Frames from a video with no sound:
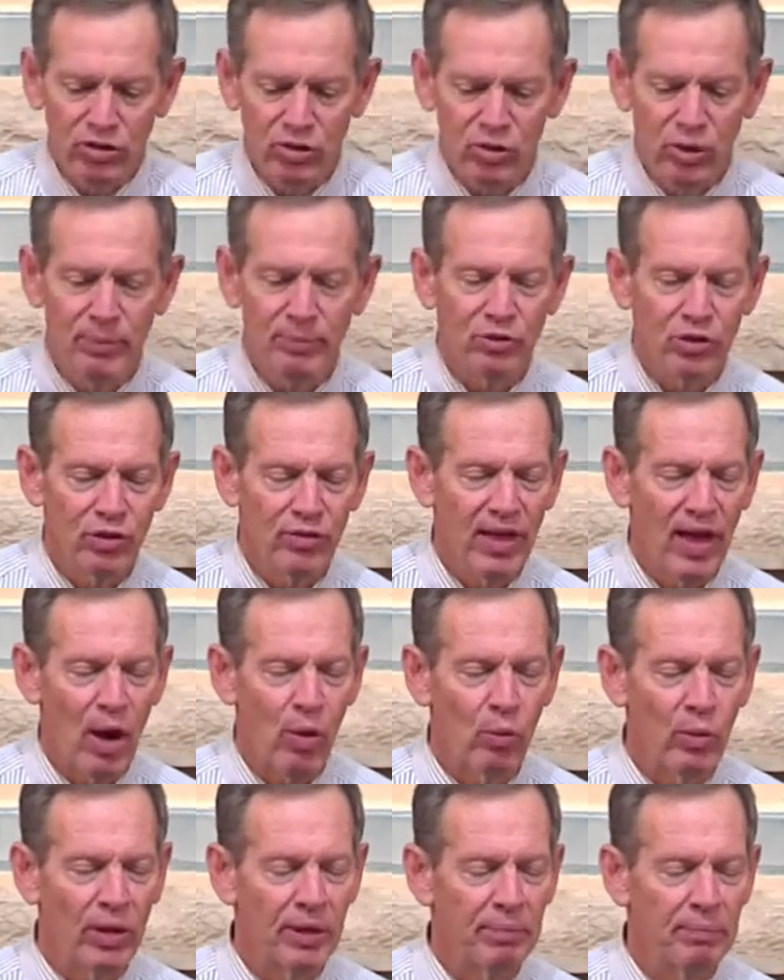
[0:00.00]
of Scripture
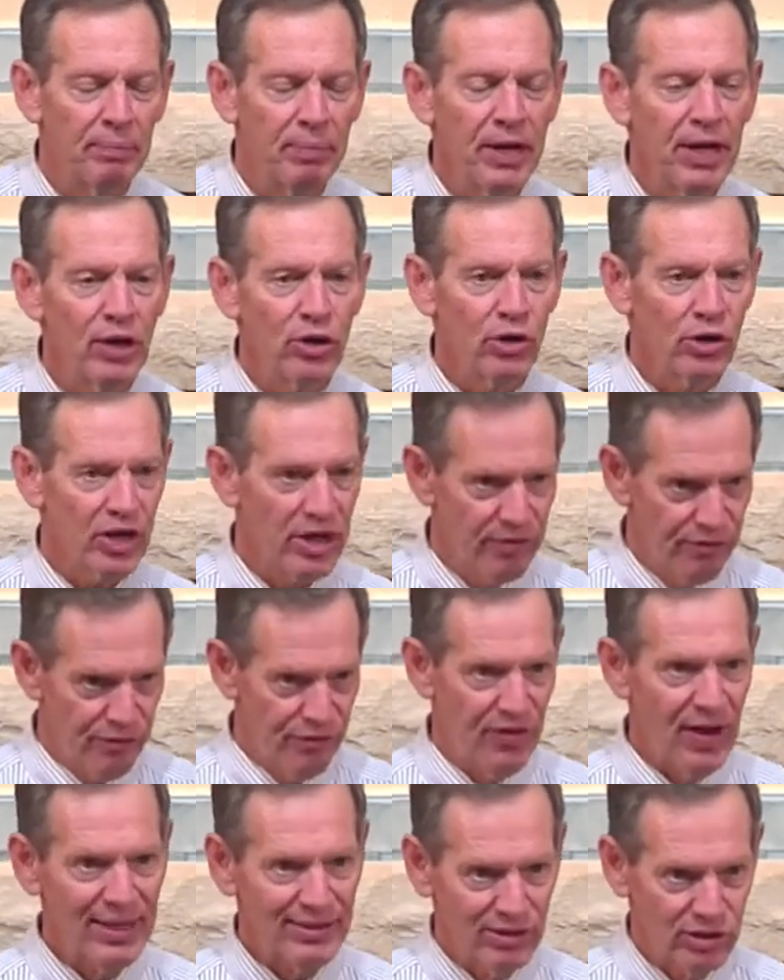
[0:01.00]
that when Peter
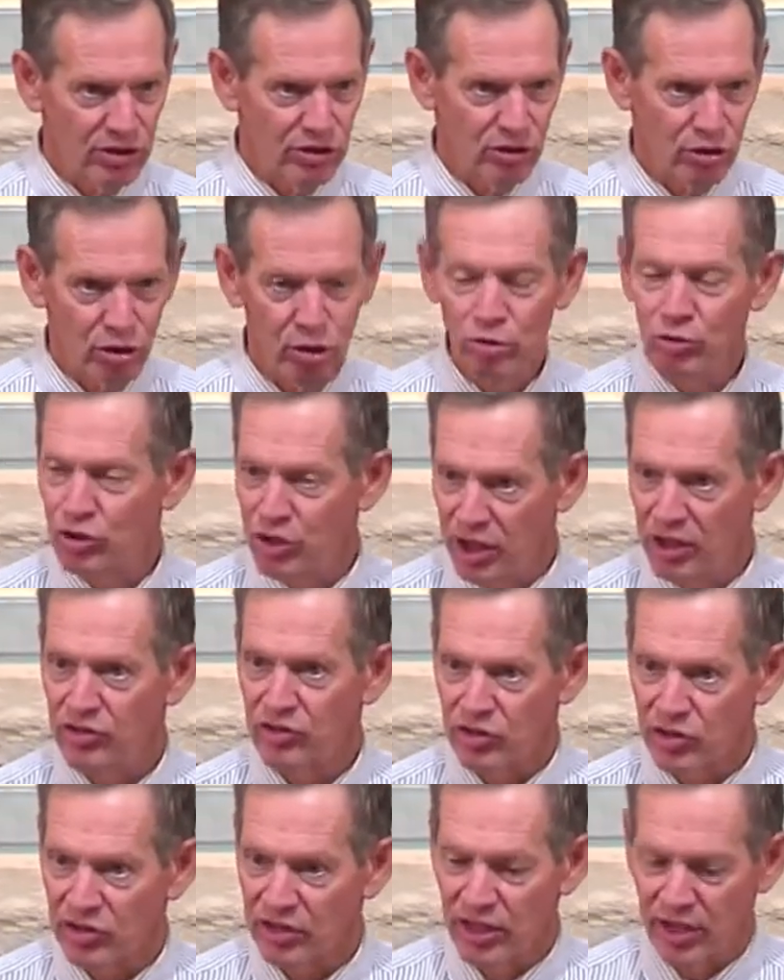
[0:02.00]
confesses who
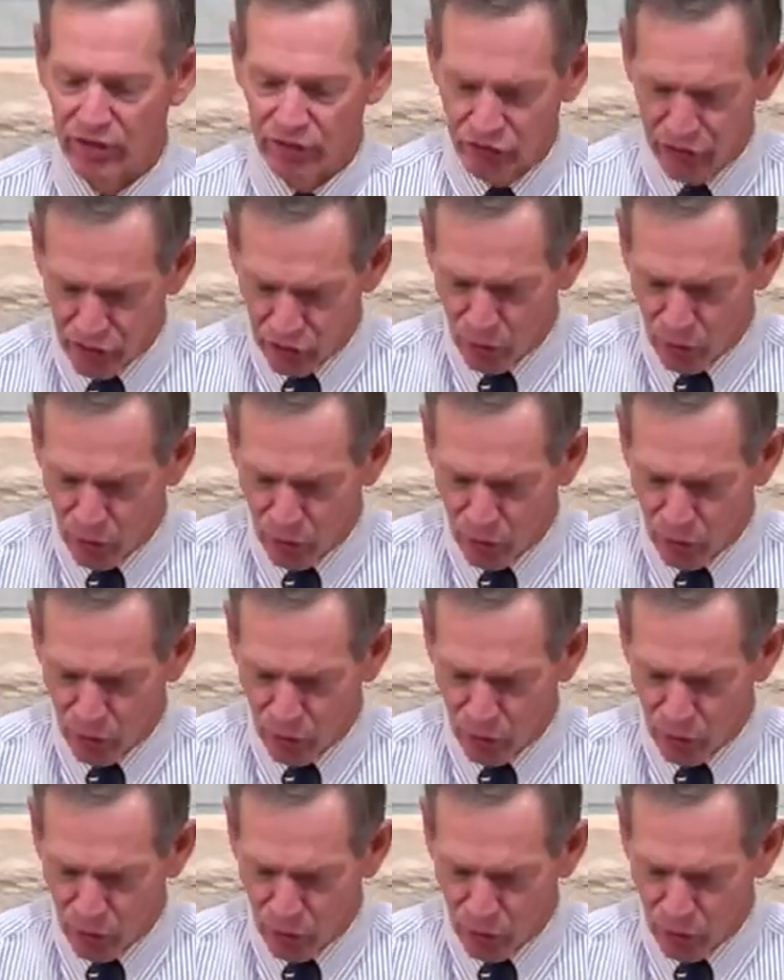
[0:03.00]
Jesus is,